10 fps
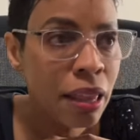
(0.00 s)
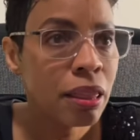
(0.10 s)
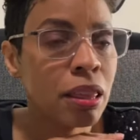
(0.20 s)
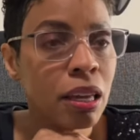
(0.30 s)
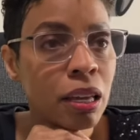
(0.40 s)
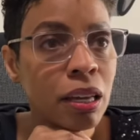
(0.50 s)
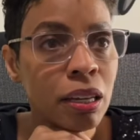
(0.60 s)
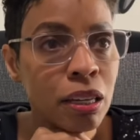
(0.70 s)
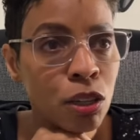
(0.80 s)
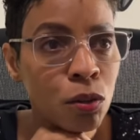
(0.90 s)

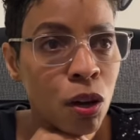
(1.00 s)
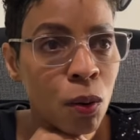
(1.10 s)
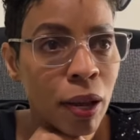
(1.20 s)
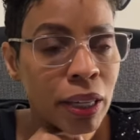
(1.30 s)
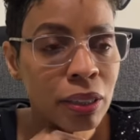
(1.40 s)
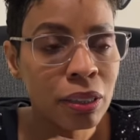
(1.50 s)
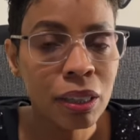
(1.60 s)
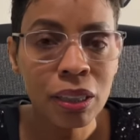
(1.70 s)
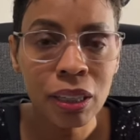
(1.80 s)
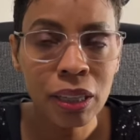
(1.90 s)
Then, you know, as the
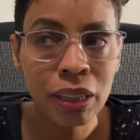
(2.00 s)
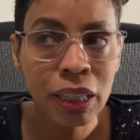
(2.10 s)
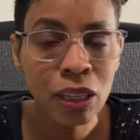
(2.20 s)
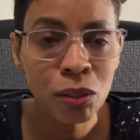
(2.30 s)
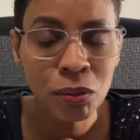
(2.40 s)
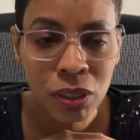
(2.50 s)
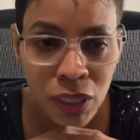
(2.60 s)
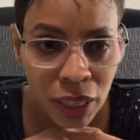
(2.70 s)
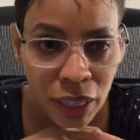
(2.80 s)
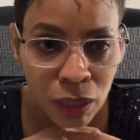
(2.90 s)
legal
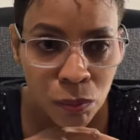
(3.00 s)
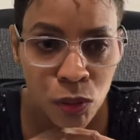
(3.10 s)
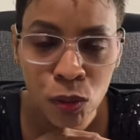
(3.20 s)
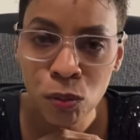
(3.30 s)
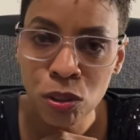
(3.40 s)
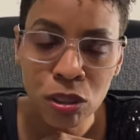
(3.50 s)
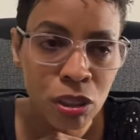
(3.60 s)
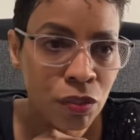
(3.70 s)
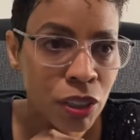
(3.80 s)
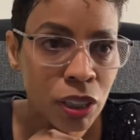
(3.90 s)
team, you know, she's
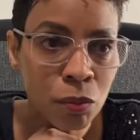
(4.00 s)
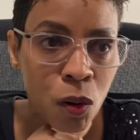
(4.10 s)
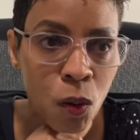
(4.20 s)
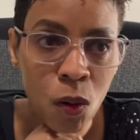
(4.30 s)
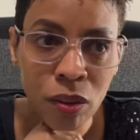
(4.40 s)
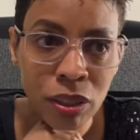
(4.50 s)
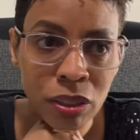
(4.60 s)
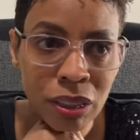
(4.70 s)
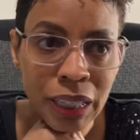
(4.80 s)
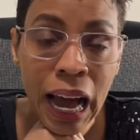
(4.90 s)
giving him all
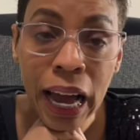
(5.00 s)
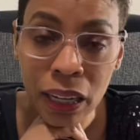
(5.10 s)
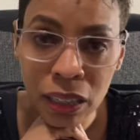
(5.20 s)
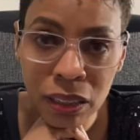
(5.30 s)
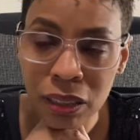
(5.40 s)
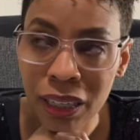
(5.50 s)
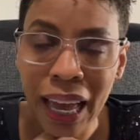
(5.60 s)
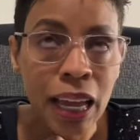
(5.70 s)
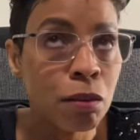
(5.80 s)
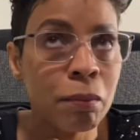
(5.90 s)
this guidance
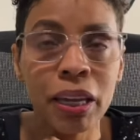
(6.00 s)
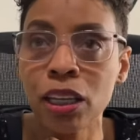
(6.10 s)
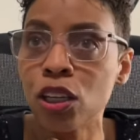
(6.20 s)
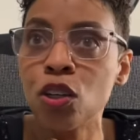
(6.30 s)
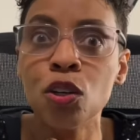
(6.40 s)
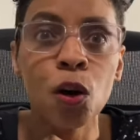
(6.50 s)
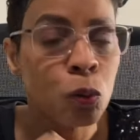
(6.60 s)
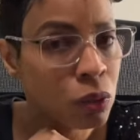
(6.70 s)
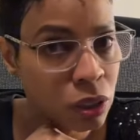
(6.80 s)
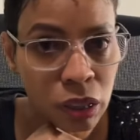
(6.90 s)
that ain't making
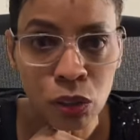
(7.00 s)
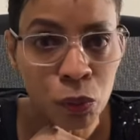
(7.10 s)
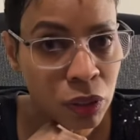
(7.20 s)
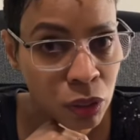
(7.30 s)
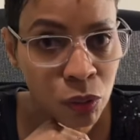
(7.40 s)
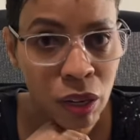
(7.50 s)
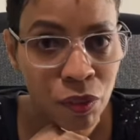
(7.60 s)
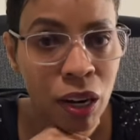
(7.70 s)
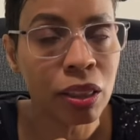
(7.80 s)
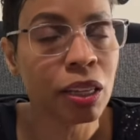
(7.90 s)
no sense
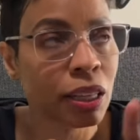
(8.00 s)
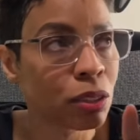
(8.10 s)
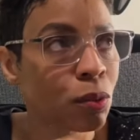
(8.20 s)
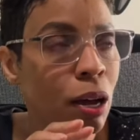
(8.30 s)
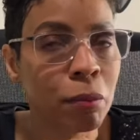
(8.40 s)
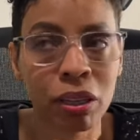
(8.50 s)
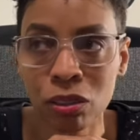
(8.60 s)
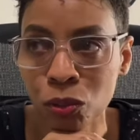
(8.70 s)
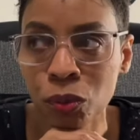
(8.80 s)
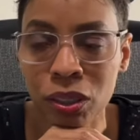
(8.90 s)
whatsoever. I think that's why I be
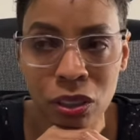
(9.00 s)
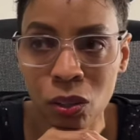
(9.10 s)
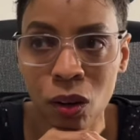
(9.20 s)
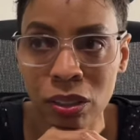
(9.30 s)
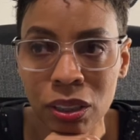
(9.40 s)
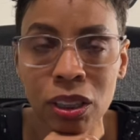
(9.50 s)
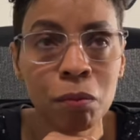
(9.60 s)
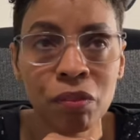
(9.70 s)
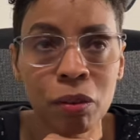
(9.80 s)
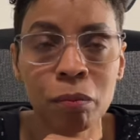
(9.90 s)
enjoying these calls,
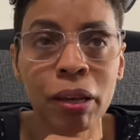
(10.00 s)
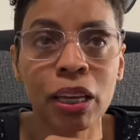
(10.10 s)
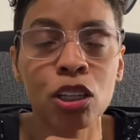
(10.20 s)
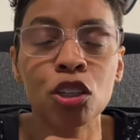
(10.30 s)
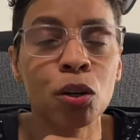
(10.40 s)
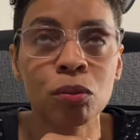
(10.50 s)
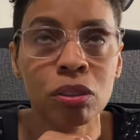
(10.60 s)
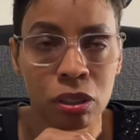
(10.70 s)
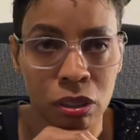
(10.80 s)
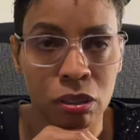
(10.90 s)
some of them make no
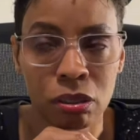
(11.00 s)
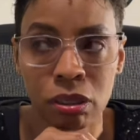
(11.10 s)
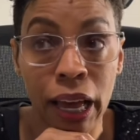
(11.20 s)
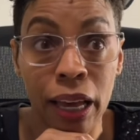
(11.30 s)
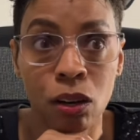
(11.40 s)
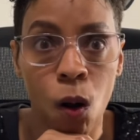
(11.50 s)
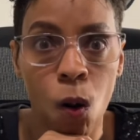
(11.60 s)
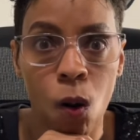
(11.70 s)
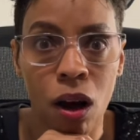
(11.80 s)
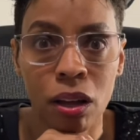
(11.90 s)
sense at
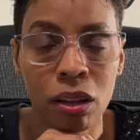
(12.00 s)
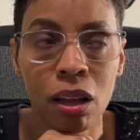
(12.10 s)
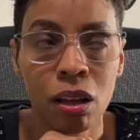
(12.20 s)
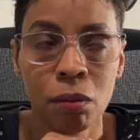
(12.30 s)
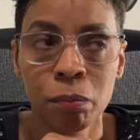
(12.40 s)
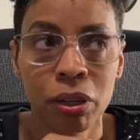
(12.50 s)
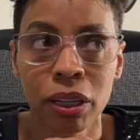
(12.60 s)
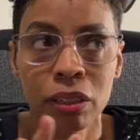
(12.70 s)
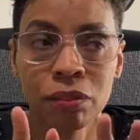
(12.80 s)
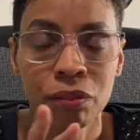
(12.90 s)
all.
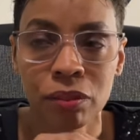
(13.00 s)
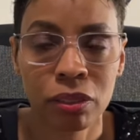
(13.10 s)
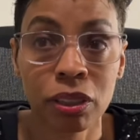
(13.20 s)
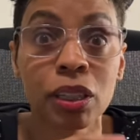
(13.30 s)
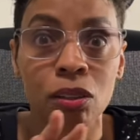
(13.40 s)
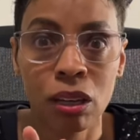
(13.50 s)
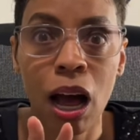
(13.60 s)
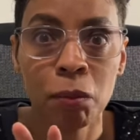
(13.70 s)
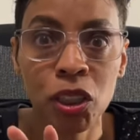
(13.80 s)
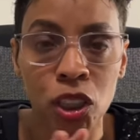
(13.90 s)
But still,
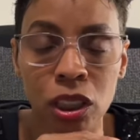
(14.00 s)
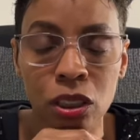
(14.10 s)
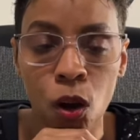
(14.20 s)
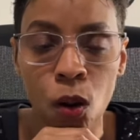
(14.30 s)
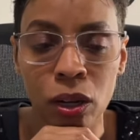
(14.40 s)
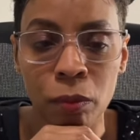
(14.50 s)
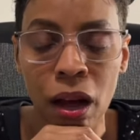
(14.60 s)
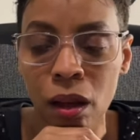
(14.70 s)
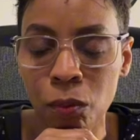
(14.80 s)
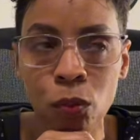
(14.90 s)
I'm hooked on
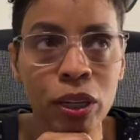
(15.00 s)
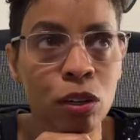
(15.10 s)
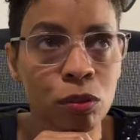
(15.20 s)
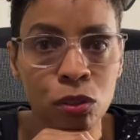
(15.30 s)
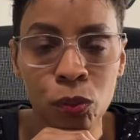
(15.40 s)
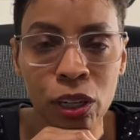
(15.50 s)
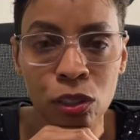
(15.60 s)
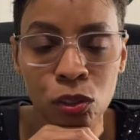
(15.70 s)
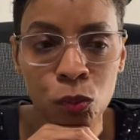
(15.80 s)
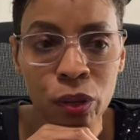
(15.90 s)
them. What
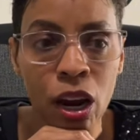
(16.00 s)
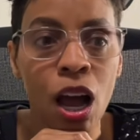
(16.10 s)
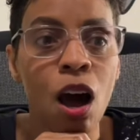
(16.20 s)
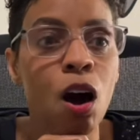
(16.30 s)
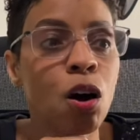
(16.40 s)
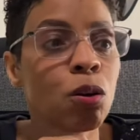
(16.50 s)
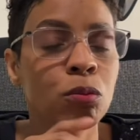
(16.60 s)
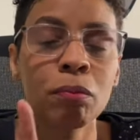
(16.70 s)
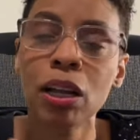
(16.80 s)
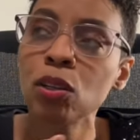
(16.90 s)
else? Where?
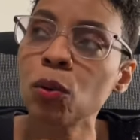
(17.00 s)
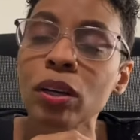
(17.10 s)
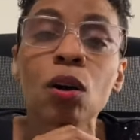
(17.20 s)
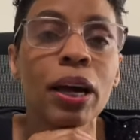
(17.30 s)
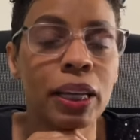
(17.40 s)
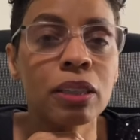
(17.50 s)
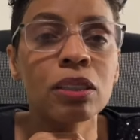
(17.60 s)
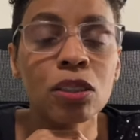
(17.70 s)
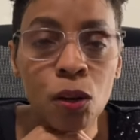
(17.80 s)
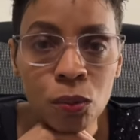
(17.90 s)
Oh, my Lord. Okay,
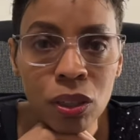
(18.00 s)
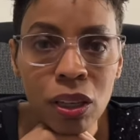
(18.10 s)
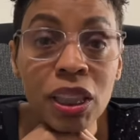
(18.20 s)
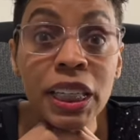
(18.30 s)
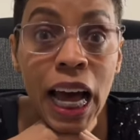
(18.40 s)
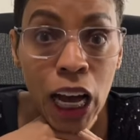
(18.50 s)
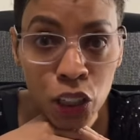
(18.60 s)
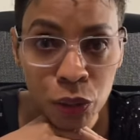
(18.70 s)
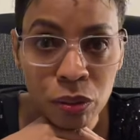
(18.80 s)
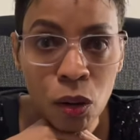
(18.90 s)
Sonya, the
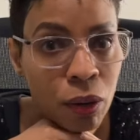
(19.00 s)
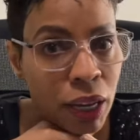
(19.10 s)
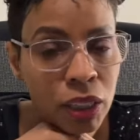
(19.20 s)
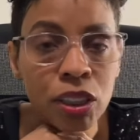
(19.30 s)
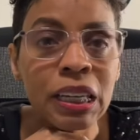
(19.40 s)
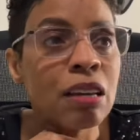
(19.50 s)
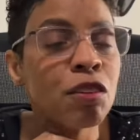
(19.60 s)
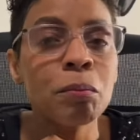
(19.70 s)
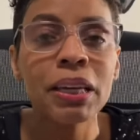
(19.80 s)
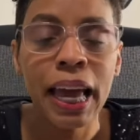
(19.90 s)
doctor. Okay, she
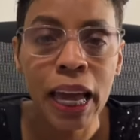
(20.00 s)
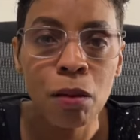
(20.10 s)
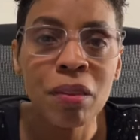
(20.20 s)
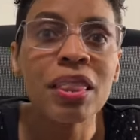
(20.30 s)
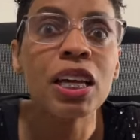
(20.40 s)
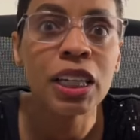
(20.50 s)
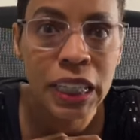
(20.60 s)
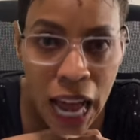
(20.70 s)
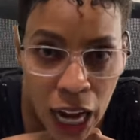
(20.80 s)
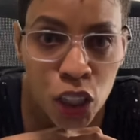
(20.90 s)
even became the
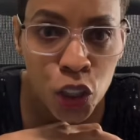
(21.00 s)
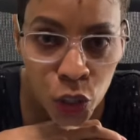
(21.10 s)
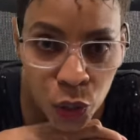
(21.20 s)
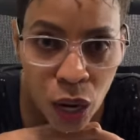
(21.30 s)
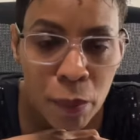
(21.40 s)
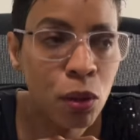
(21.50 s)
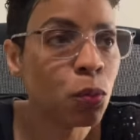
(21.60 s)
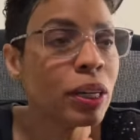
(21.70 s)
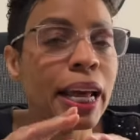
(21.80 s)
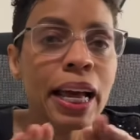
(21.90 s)
doctor. I
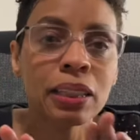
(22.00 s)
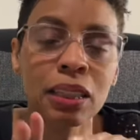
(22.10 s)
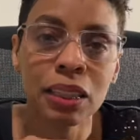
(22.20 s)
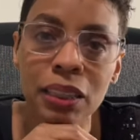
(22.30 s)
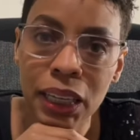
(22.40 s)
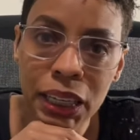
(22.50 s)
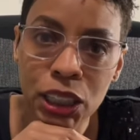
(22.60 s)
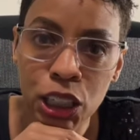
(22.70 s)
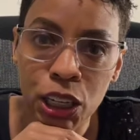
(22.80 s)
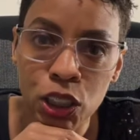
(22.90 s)
mean, what hasn't this lady
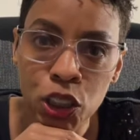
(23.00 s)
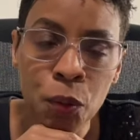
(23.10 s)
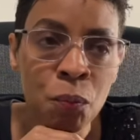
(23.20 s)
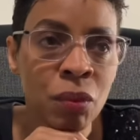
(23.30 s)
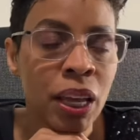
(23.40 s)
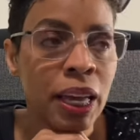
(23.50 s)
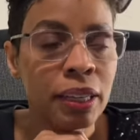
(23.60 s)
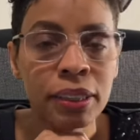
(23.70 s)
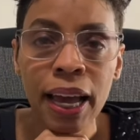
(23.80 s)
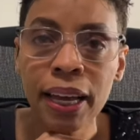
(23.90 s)
touched?
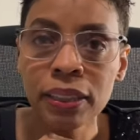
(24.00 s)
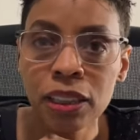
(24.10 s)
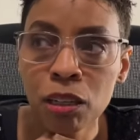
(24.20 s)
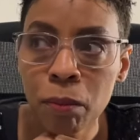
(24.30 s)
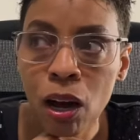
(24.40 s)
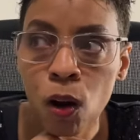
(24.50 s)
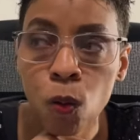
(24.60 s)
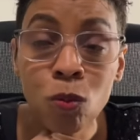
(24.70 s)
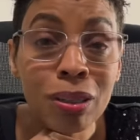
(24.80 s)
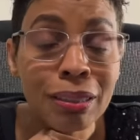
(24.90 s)
He's asking
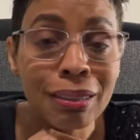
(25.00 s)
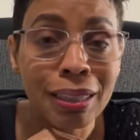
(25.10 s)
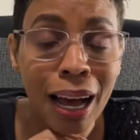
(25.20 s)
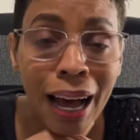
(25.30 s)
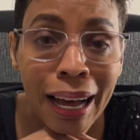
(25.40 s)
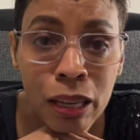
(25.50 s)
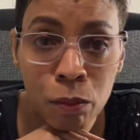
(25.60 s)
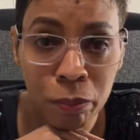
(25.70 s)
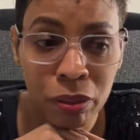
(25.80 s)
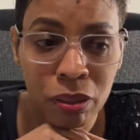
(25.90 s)
about what
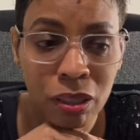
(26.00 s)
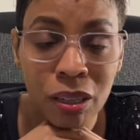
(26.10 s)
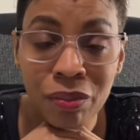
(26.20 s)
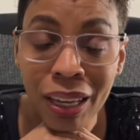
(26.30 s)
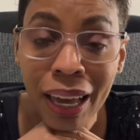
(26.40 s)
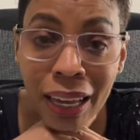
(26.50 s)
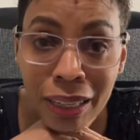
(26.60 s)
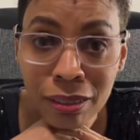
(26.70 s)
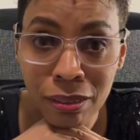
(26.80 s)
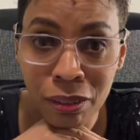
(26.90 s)
type of
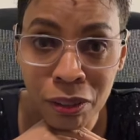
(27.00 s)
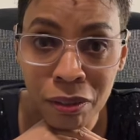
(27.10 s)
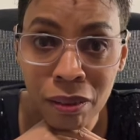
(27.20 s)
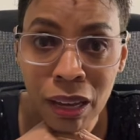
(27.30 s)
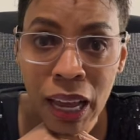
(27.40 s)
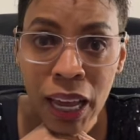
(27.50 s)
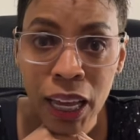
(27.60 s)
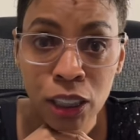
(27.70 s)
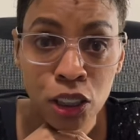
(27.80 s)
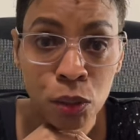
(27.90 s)
cancer.
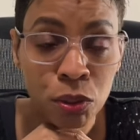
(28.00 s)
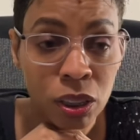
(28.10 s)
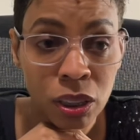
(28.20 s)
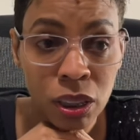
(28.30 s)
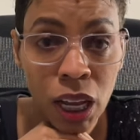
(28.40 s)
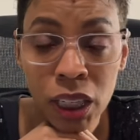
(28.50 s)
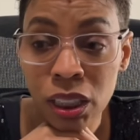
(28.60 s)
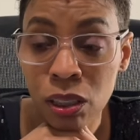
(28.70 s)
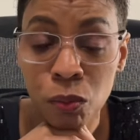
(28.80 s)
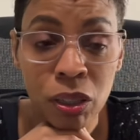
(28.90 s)
And so she's like,
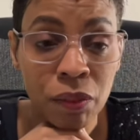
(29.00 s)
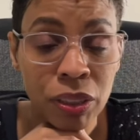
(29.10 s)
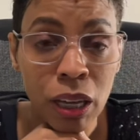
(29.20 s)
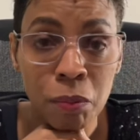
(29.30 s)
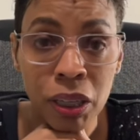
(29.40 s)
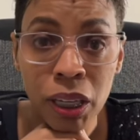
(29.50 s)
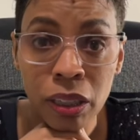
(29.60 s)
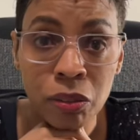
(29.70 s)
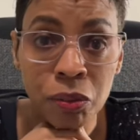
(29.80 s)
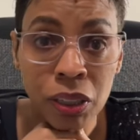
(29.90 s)
look, whatever type of
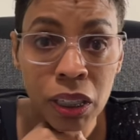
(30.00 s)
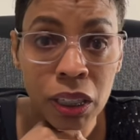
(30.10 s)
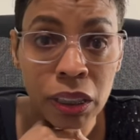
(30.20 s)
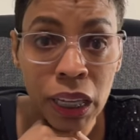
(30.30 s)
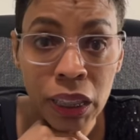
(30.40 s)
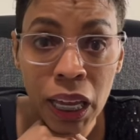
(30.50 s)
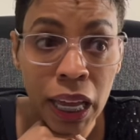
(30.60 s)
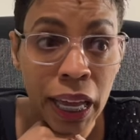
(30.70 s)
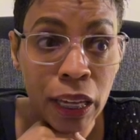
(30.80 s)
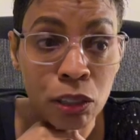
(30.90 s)
cancer it is, at
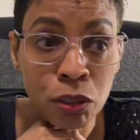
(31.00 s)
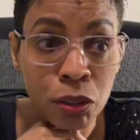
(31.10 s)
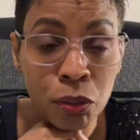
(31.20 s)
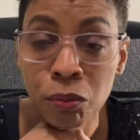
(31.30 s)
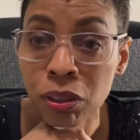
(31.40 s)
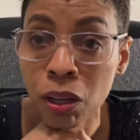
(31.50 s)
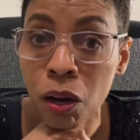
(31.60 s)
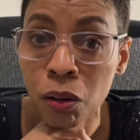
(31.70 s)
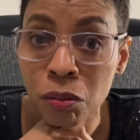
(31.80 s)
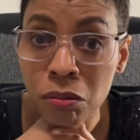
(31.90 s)
that age, you just
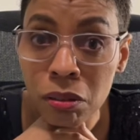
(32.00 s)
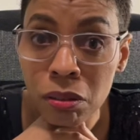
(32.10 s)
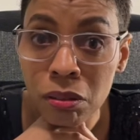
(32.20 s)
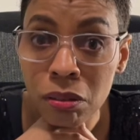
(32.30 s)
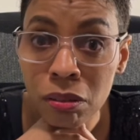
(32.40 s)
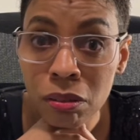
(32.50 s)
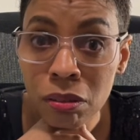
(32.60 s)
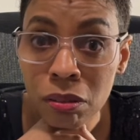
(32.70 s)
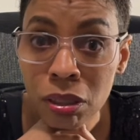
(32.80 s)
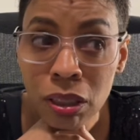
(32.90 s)
old.
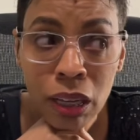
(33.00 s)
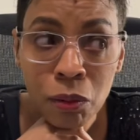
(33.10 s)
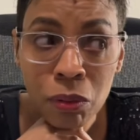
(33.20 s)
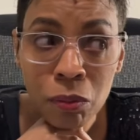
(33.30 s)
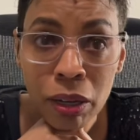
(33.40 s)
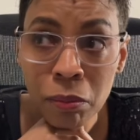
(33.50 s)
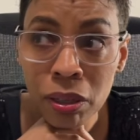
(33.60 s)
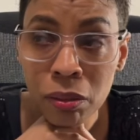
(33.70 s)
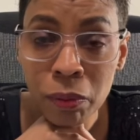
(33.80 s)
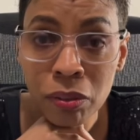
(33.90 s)
He's like, well, wait a
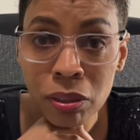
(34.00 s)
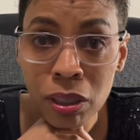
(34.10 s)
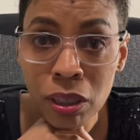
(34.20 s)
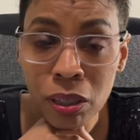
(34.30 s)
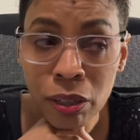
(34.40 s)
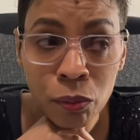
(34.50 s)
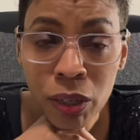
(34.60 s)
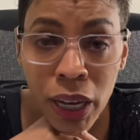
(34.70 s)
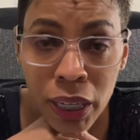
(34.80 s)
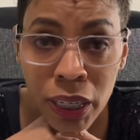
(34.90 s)
minute. The person,
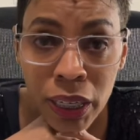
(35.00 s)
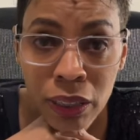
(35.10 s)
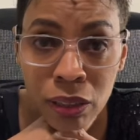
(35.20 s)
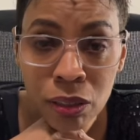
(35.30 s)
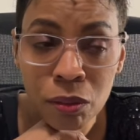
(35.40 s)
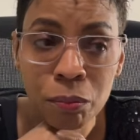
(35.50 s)
what kind of cancer?